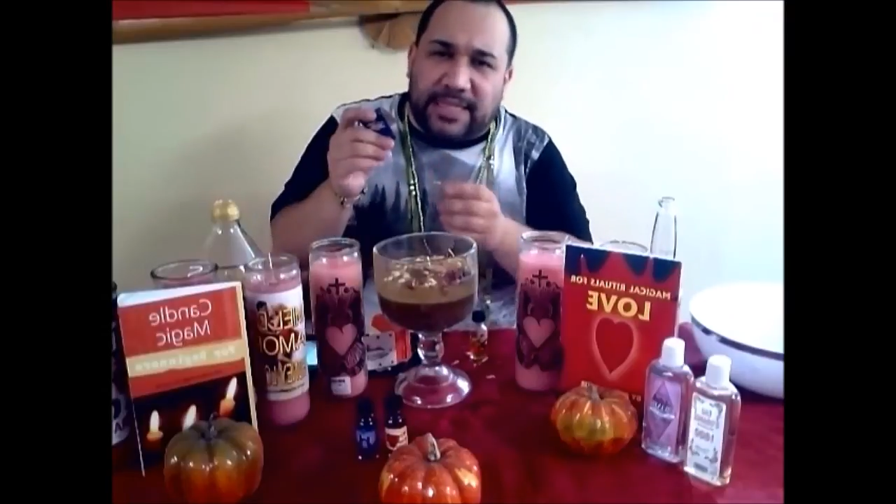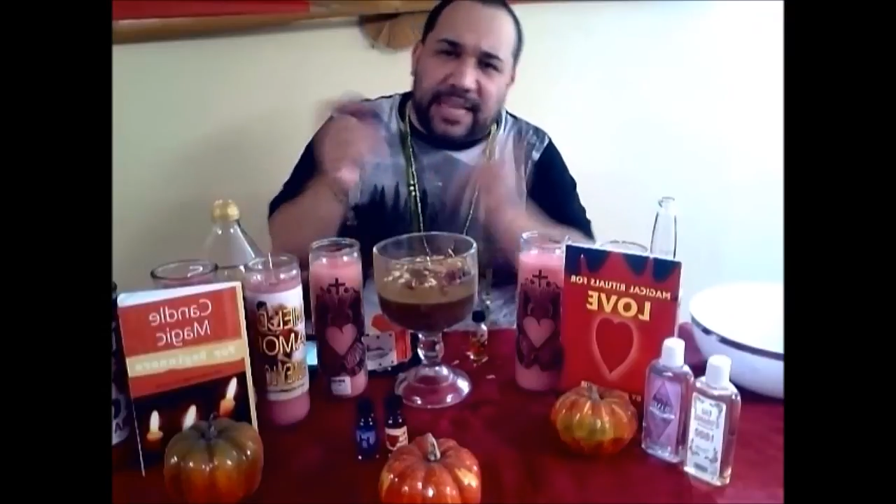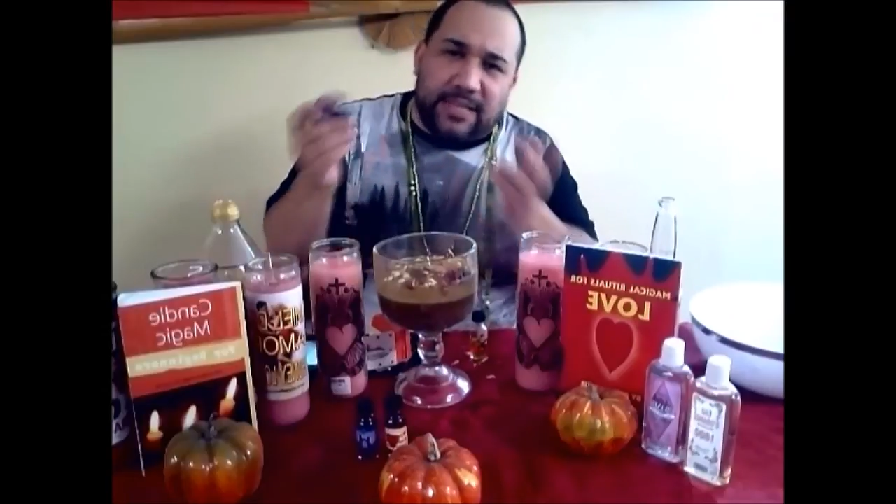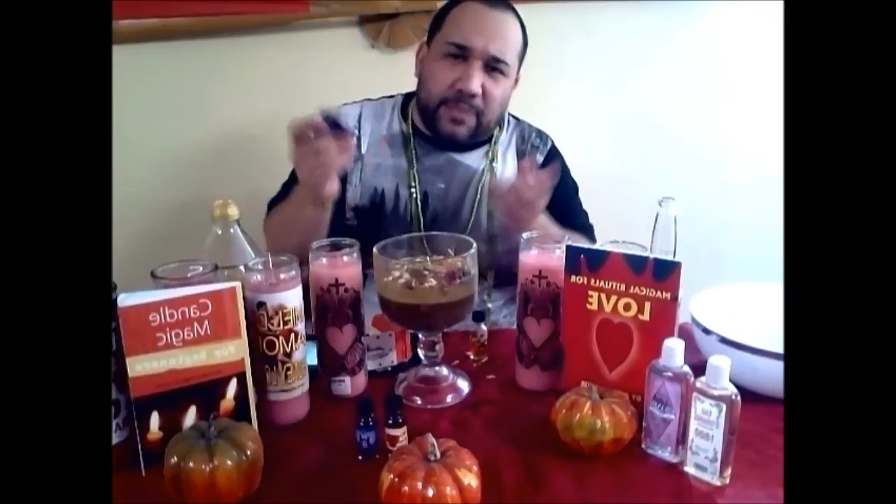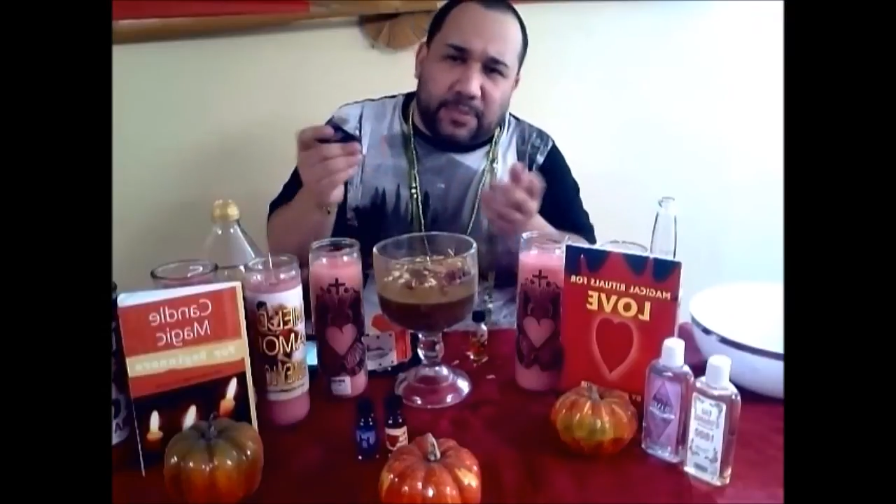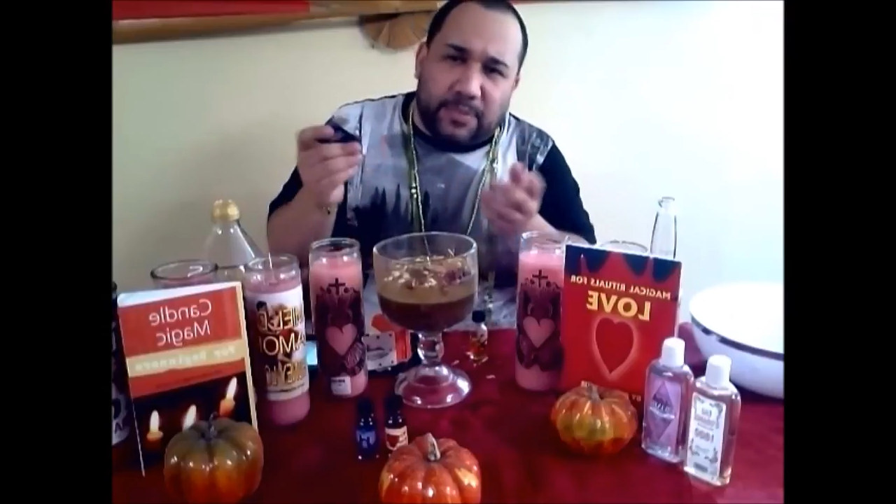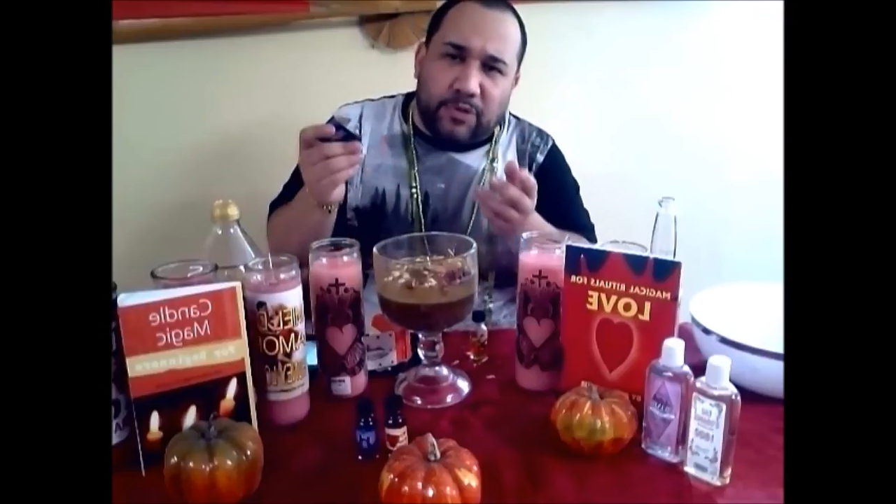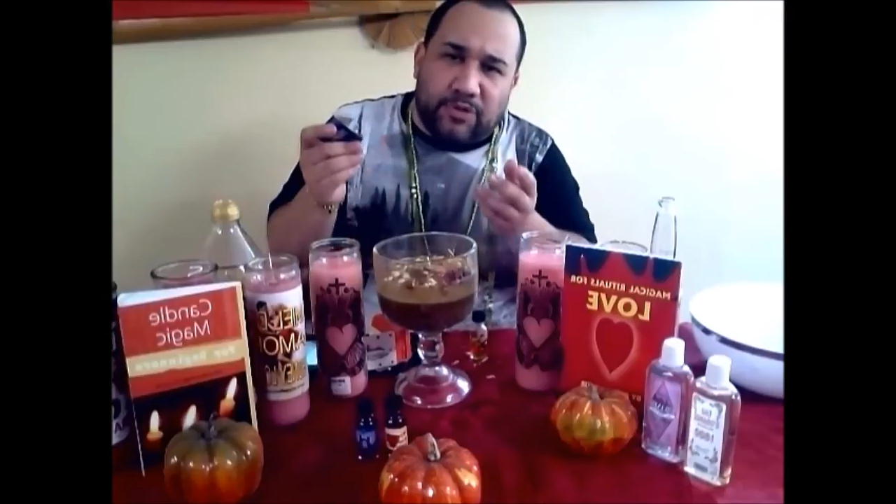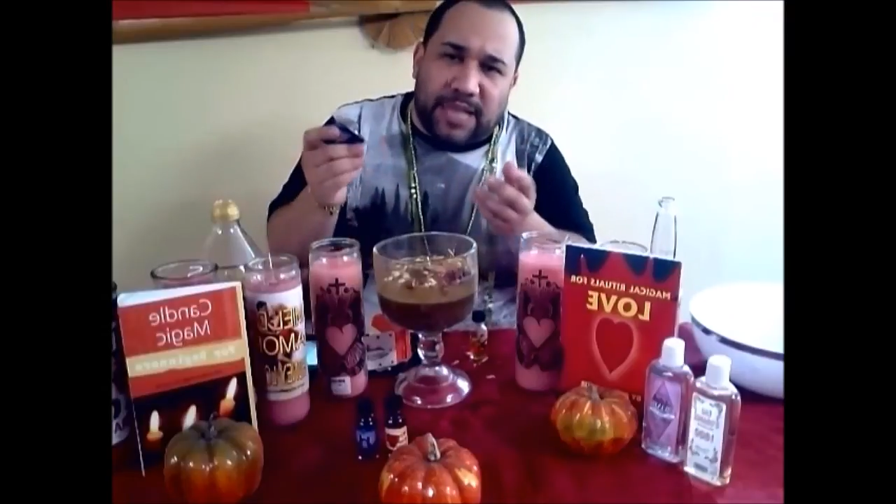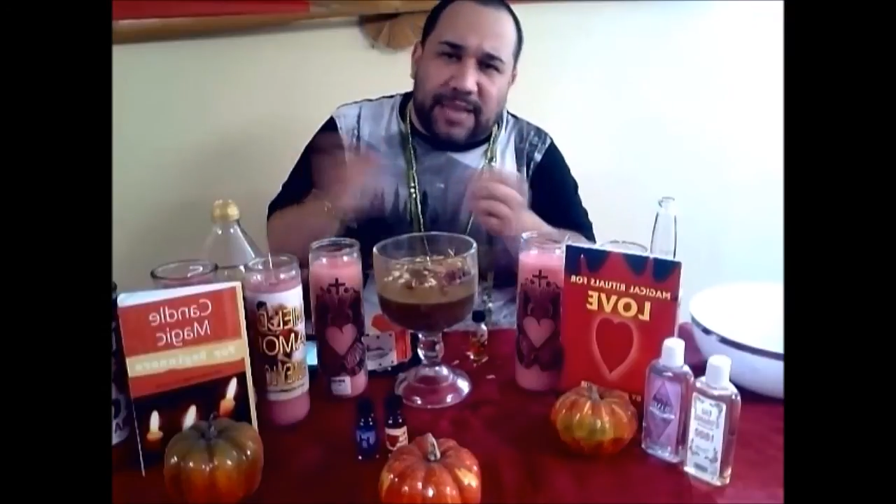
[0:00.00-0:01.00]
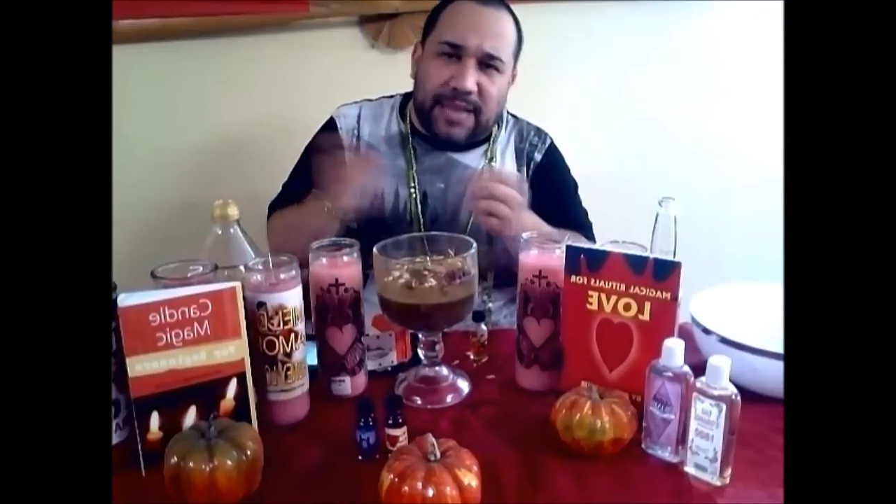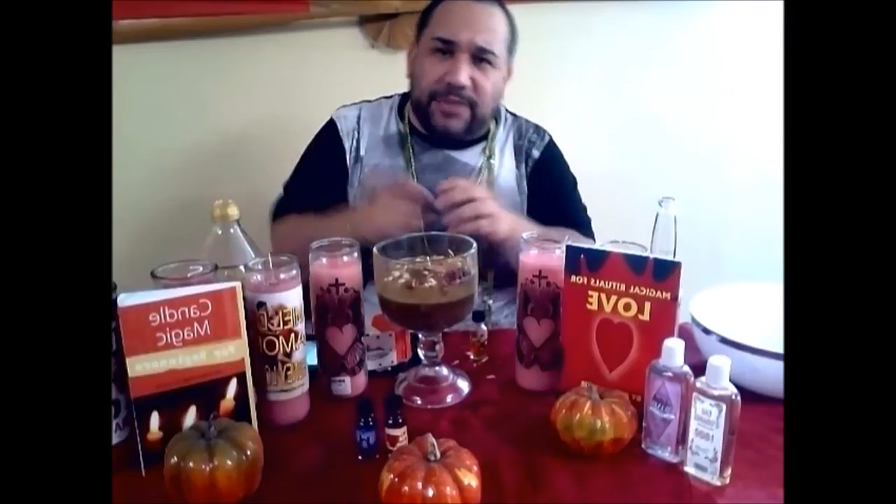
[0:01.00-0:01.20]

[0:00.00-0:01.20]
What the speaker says: Some people can use lighters.